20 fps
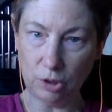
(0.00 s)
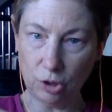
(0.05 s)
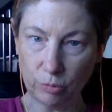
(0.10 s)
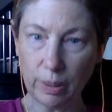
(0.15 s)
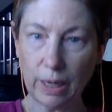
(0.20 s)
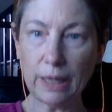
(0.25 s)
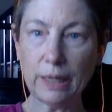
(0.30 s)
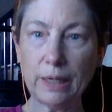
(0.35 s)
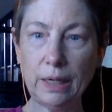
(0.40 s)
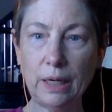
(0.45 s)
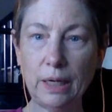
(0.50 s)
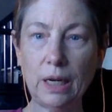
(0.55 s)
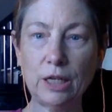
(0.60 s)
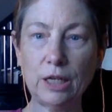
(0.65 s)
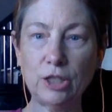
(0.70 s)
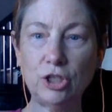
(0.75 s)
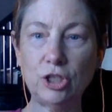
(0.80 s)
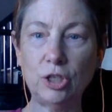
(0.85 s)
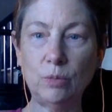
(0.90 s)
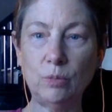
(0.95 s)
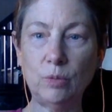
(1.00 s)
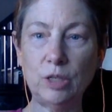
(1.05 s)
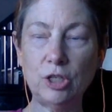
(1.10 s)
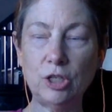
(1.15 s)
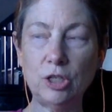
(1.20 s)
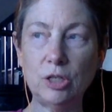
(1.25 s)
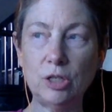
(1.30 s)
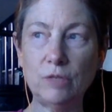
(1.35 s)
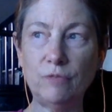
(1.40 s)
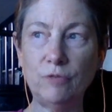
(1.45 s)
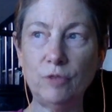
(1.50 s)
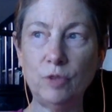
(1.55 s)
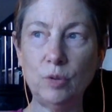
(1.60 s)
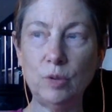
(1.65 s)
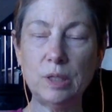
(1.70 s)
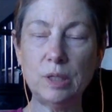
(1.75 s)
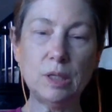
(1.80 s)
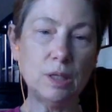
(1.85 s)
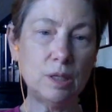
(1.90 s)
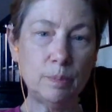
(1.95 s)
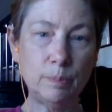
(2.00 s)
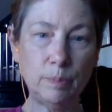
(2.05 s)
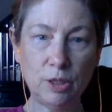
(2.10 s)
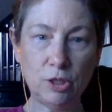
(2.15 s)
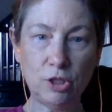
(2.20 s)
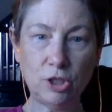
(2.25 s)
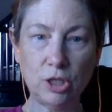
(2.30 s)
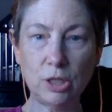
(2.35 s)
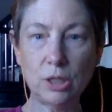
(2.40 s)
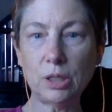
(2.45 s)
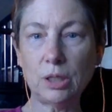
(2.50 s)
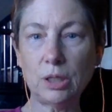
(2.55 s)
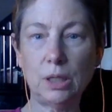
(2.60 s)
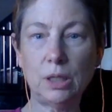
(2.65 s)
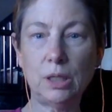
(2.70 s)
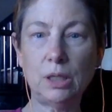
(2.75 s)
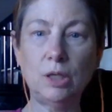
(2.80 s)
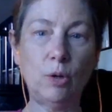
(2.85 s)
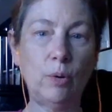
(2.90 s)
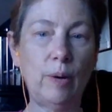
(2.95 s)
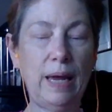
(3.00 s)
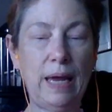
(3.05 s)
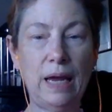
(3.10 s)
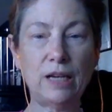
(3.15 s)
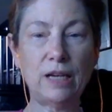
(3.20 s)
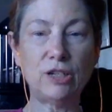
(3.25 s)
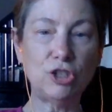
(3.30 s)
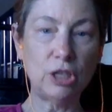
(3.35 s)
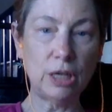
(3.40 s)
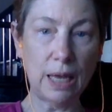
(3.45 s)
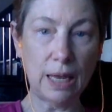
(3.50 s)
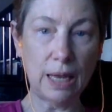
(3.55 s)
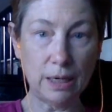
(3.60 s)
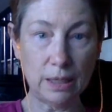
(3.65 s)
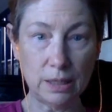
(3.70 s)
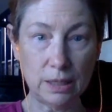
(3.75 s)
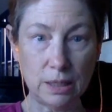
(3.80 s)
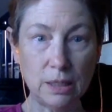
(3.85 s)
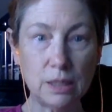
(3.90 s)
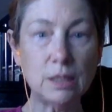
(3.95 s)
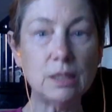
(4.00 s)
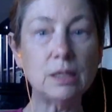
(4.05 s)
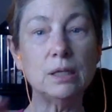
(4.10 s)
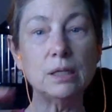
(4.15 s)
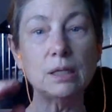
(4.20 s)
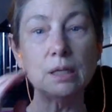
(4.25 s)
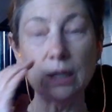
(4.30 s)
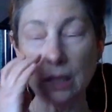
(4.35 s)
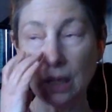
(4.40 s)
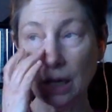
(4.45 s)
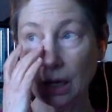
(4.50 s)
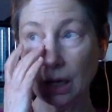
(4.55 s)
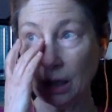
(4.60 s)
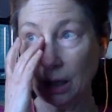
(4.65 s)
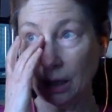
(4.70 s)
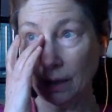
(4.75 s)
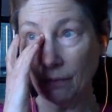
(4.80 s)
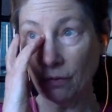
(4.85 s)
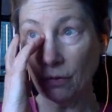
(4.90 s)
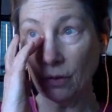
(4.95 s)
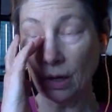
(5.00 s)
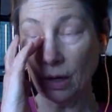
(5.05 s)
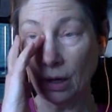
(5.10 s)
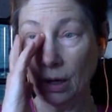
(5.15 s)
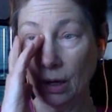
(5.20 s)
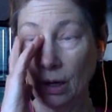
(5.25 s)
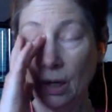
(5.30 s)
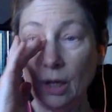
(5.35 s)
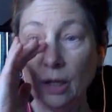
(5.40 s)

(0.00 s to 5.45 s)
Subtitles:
direct connection, which is viewed suspiciously, action at a distance and that kind of thing.